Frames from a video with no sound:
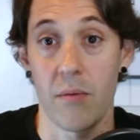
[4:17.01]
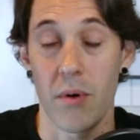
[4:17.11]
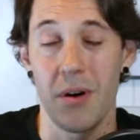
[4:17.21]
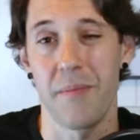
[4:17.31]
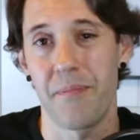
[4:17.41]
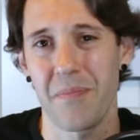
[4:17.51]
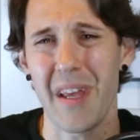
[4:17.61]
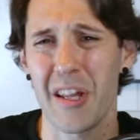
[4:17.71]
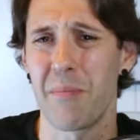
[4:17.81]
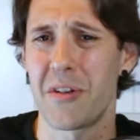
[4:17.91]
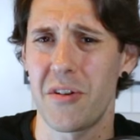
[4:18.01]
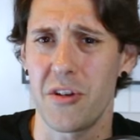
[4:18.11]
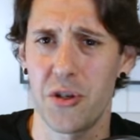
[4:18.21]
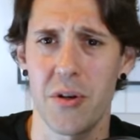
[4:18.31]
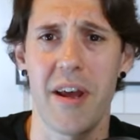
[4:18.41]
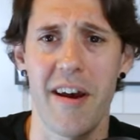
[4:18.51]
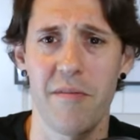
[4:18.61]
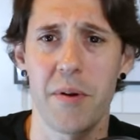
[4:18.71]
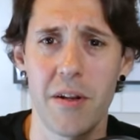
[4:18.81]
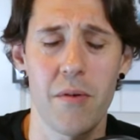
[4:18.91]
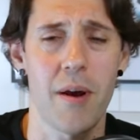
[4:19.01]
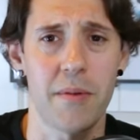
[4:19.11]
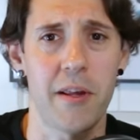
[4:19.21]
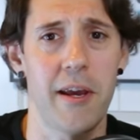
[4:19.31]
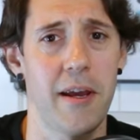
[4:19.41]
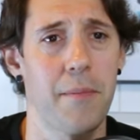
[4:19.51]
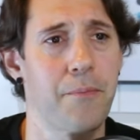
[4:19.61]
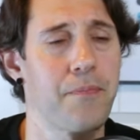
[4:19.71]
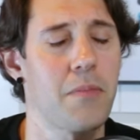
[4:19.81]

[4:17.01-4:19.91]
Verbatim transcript: Well, not as much as it should have, but you know what I'm saying.